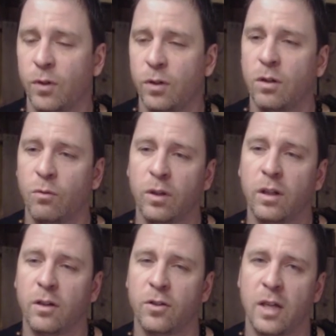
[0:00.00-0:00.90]
for you to
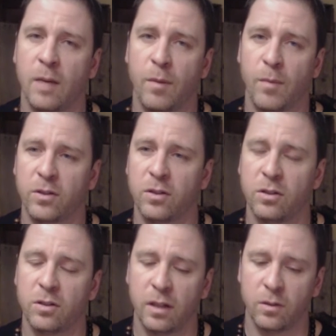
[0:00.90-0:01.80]
really understand my
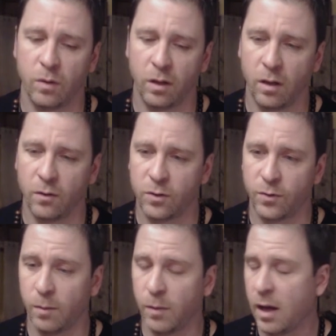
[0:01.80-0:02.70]
messages, that's where it comes
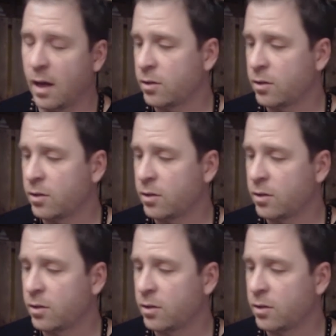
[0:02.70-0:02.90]
from.